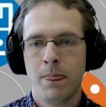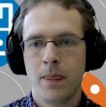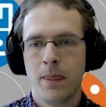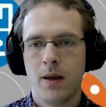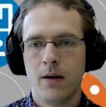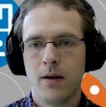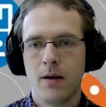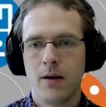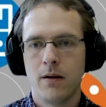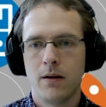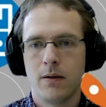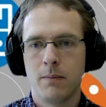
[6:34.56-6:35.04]

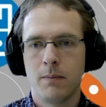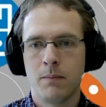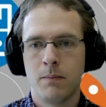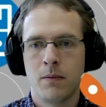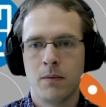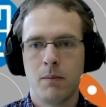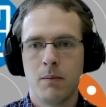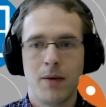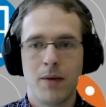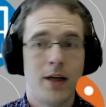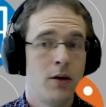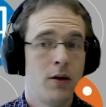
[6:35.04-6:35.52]

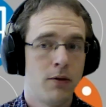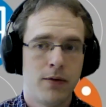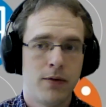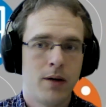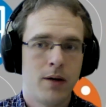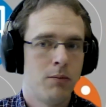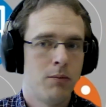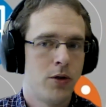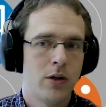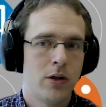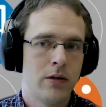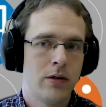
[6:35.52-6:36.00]
Many of
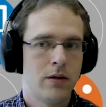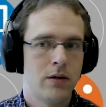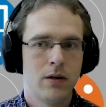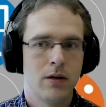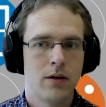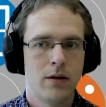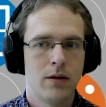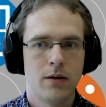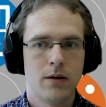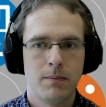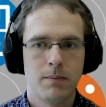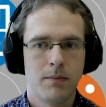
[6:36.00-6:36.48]
them just
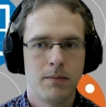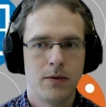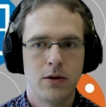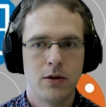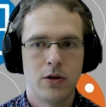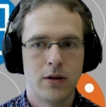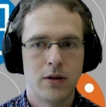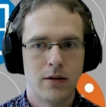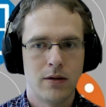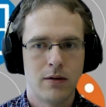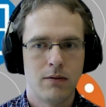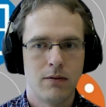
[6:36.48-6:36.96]

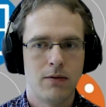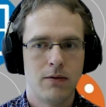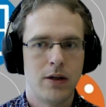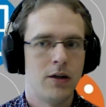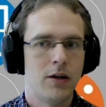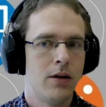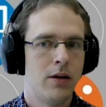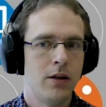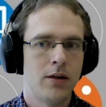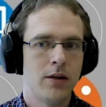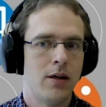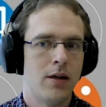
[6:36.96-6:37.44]

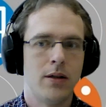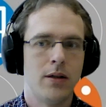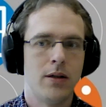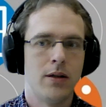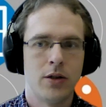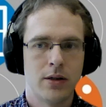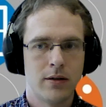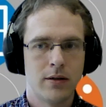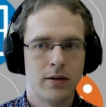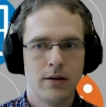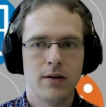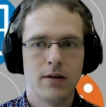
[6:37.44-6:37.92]
very little,
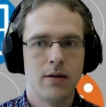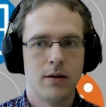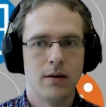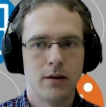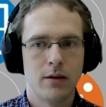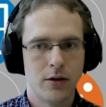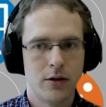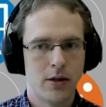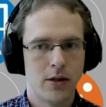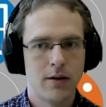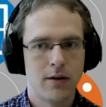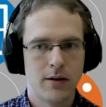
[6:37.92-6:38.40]
just
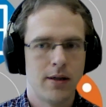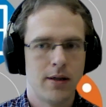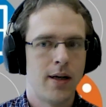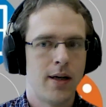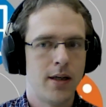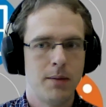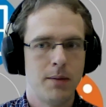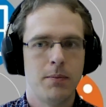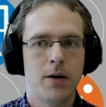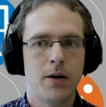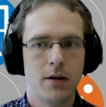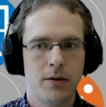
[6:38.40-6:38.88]
the
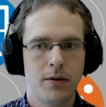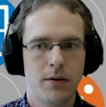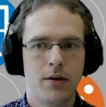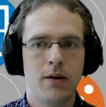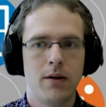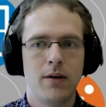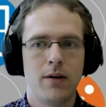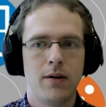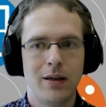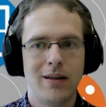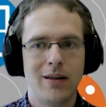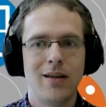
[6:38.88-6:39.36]
tiny part
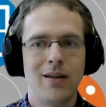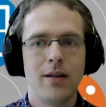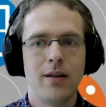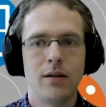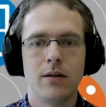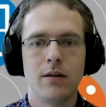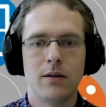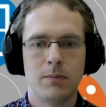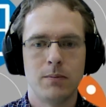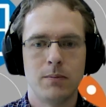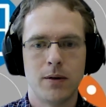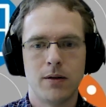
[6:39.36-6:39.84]
that they
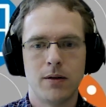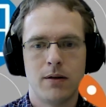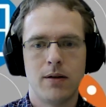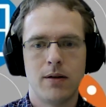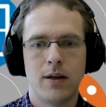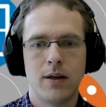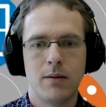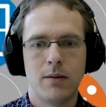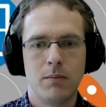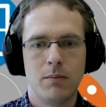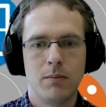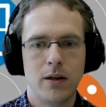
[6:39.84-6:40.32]
needed. But
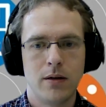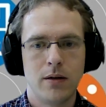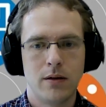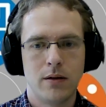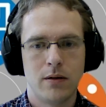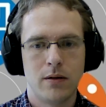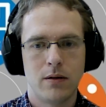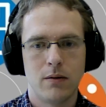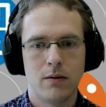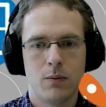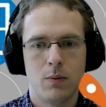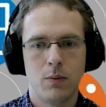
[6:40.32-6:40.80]
that
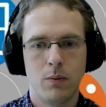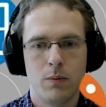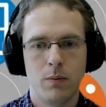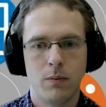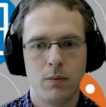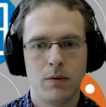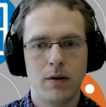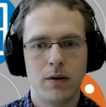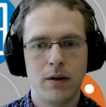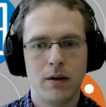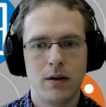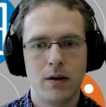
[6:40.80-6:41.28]
means
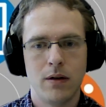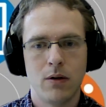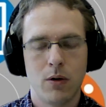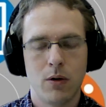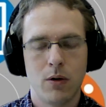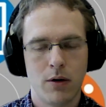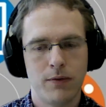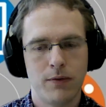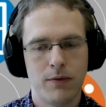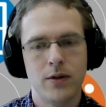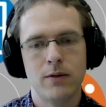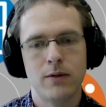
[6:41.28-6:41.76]

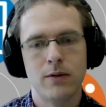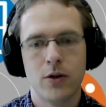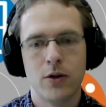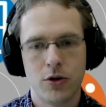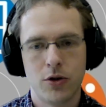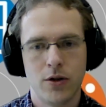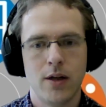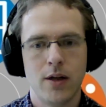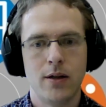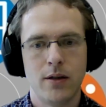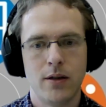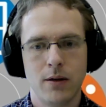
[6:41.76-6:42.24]
all of this
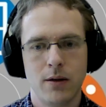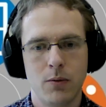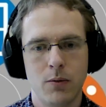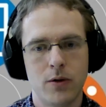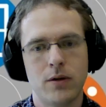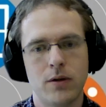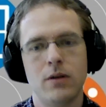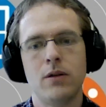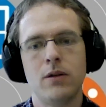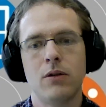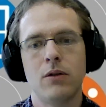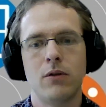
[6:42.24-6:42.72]
functionality
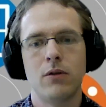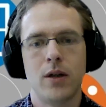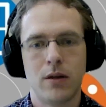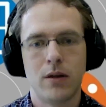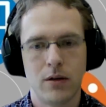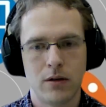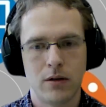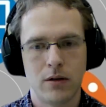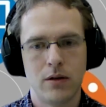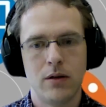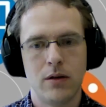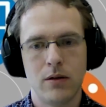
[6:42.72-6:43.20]
was
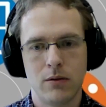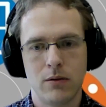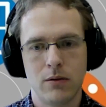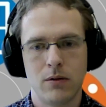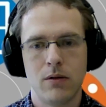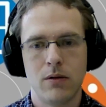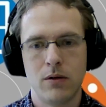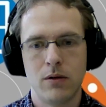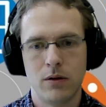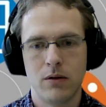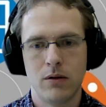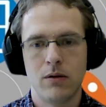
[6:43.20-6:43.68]
integrated
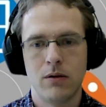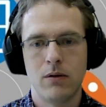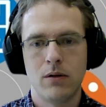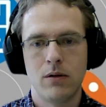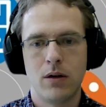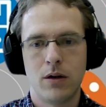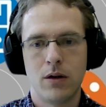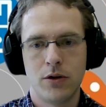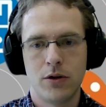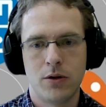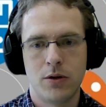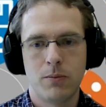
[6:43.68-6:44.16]
to the
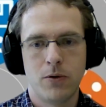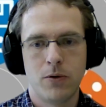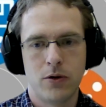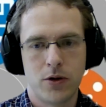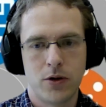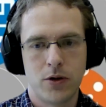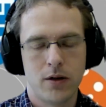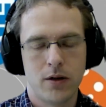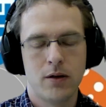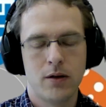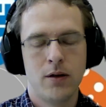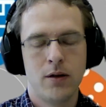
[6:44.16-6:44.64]
larger
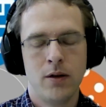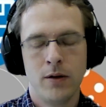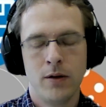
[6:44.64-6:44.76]
project.